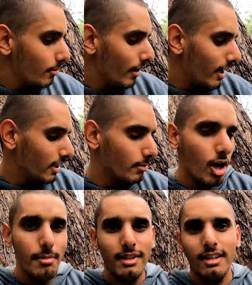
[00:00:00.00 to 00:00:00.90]
But at the
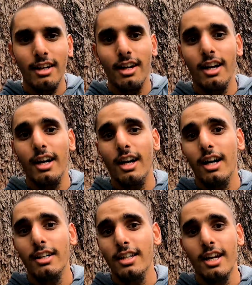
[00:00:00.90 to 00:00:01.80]
moment,
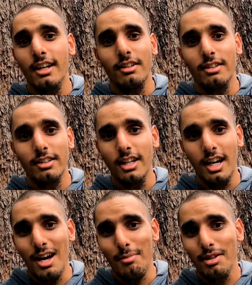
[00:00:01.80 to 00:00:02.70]
yeah,
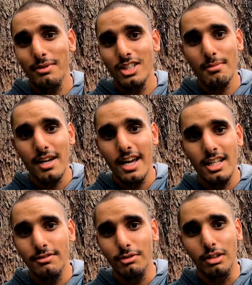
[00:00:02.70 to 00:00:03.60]
I pretty much have my
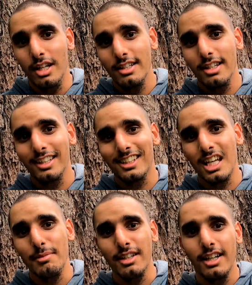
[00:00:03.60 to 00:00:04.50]
hands full until I can
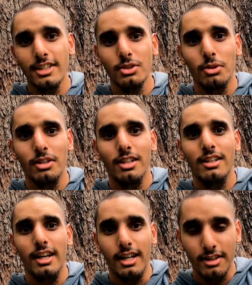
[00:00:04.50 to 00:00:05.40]
get my car sorted.
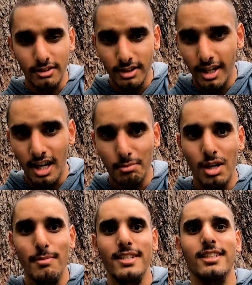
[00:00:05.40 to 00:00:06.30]
And yeah, I'm
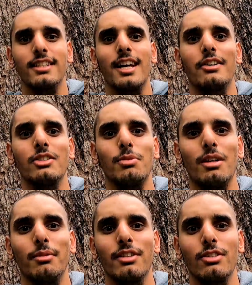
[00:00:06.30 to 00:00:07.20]
way busier now as
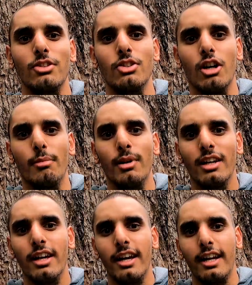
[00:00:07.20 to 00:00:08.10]
well with the new job
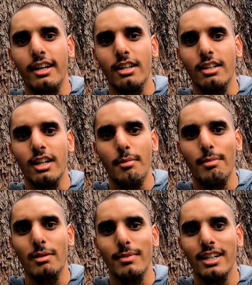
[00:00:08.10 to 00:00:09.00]
and yeah,
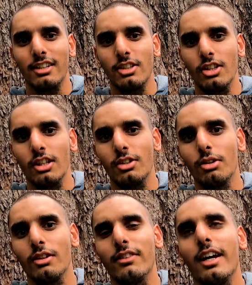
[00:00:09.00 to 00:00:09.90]
being back at uni,
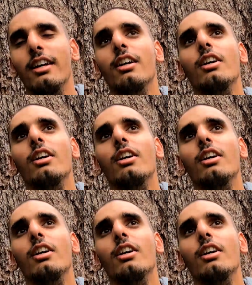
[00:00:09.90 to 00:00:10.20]
all of that.